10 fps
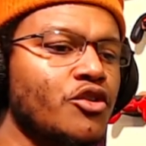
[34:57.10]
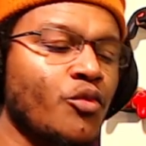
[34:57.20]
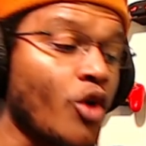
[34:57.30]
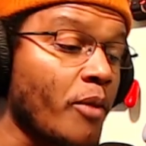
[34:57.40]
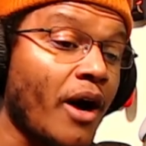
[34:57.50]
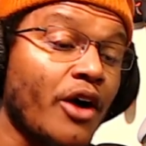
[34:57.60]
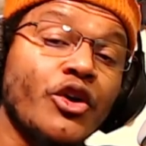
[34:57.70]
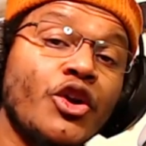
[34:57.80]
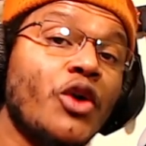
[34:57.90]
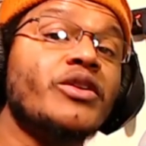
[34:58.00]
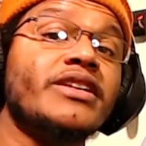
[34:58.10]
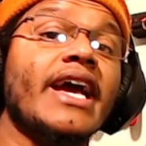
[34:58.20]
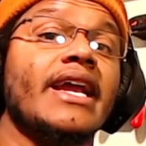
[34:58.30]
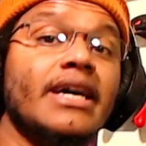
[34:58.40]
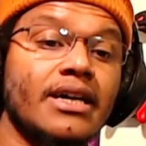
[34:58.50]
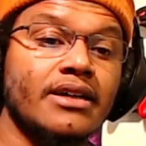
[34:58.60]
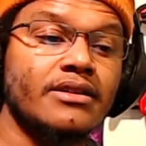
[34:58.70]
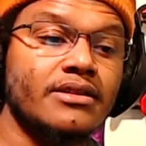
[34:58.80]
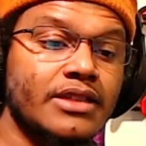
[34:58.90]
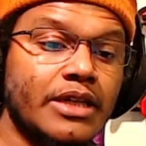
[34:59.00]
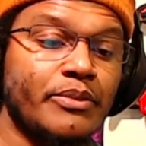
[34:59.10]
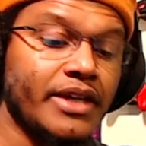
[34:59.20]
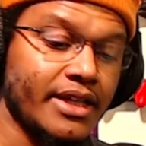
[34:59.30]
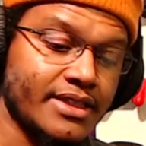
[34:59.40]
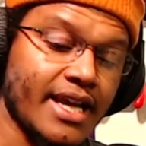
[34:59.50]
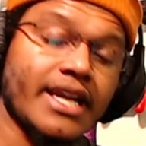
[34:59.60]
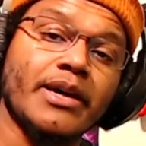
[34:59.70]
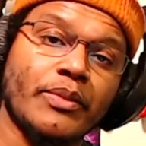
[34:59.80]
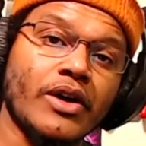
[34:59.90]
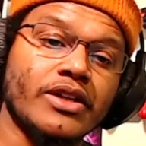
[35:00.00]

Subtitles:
Worry about no data being taken up on